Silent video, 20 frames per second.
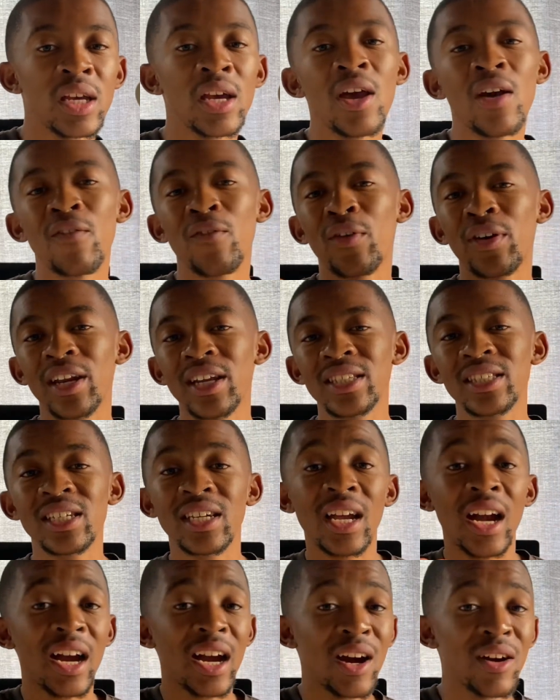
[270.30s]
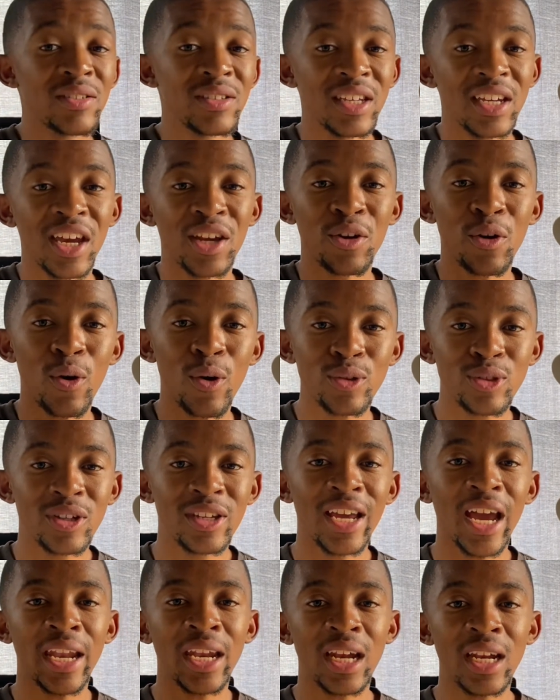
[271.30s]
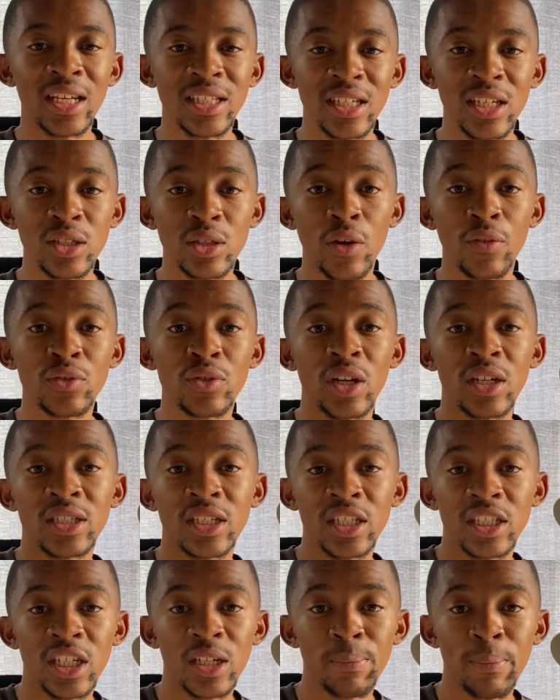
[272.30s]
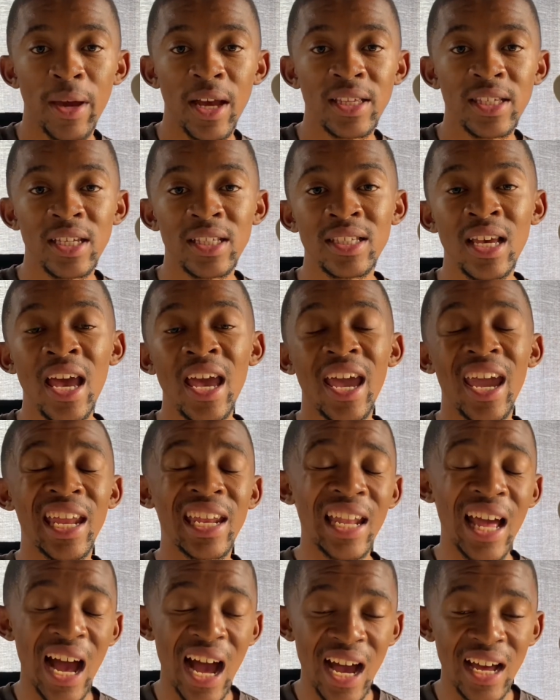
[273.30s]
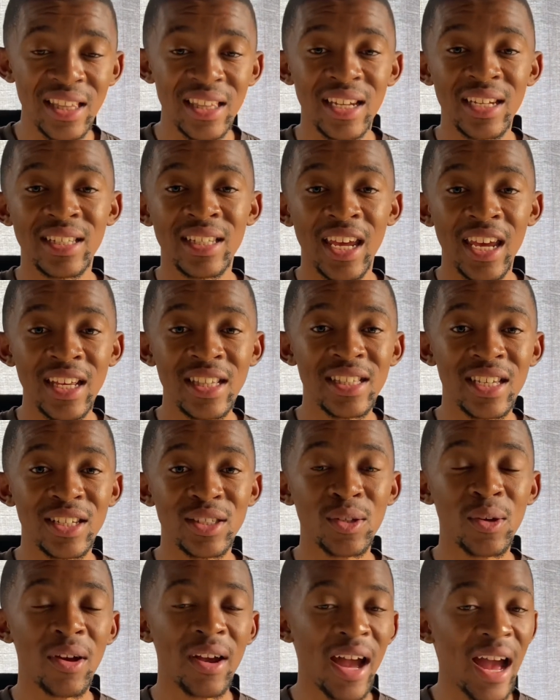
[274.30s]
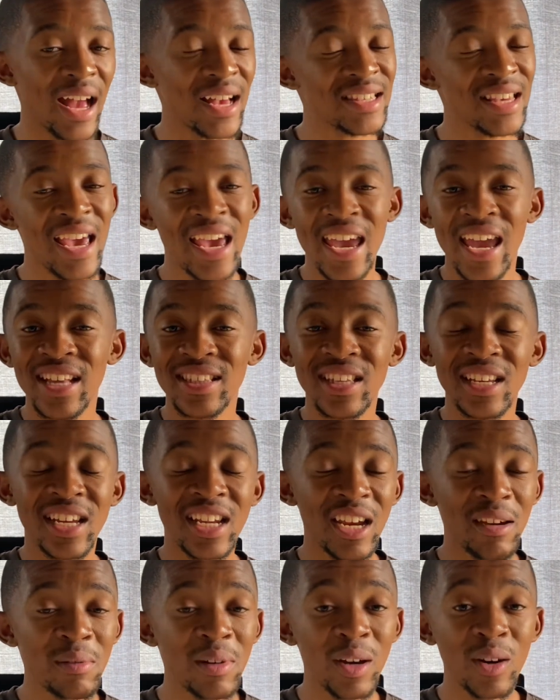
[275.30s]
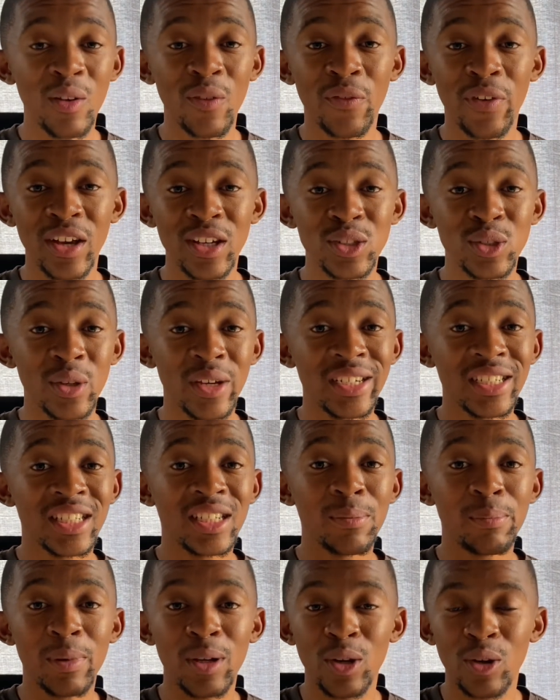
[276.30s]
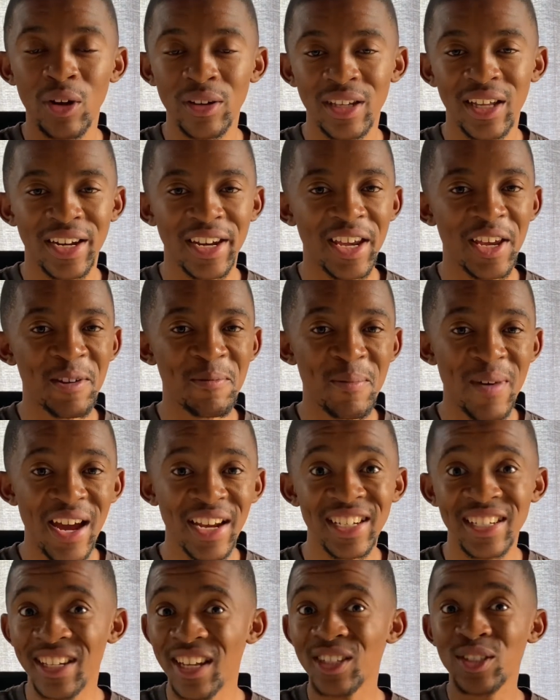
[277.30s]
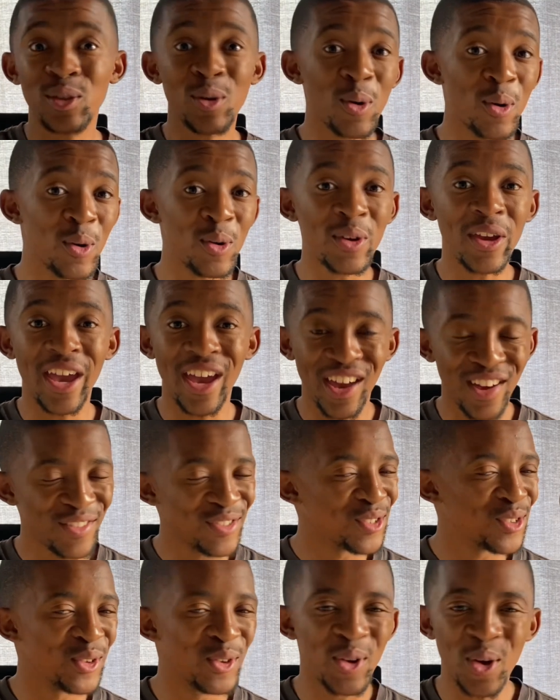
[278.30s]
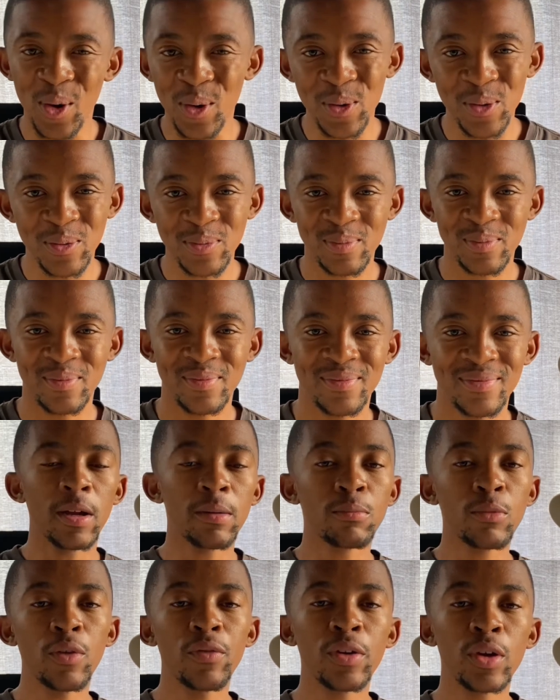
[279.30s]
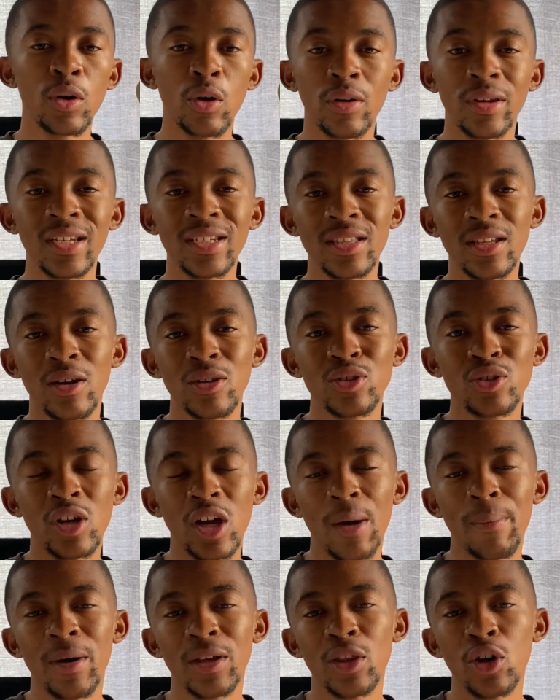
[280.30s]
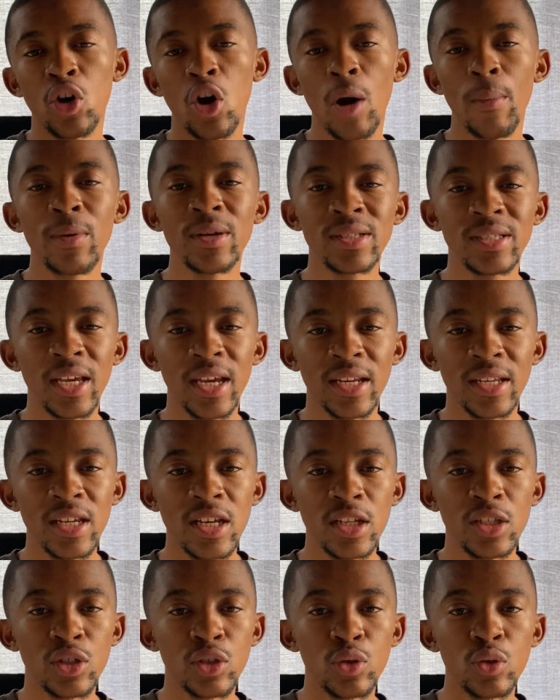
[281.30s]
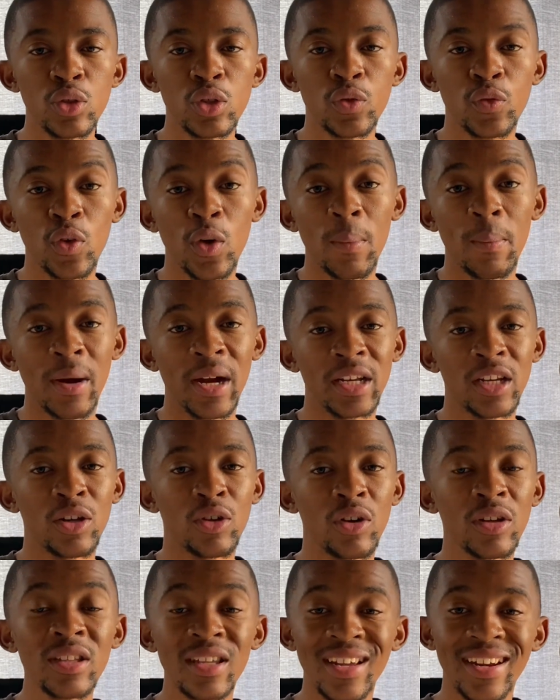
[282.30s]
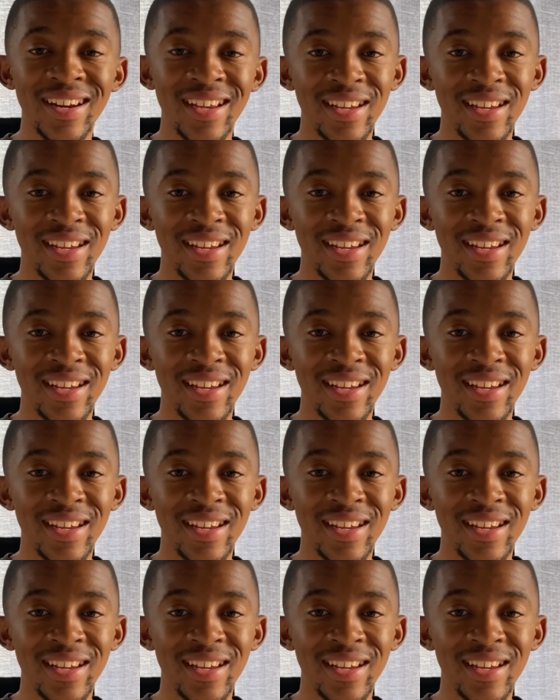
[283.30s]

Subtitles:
forensic accounting, and also the analysis of transaction patterns and other data. So guys, it's a criminal offense to actually be laundering money. That's all you have to know. Moving on, let's now talk about the common techniques used for money laundering.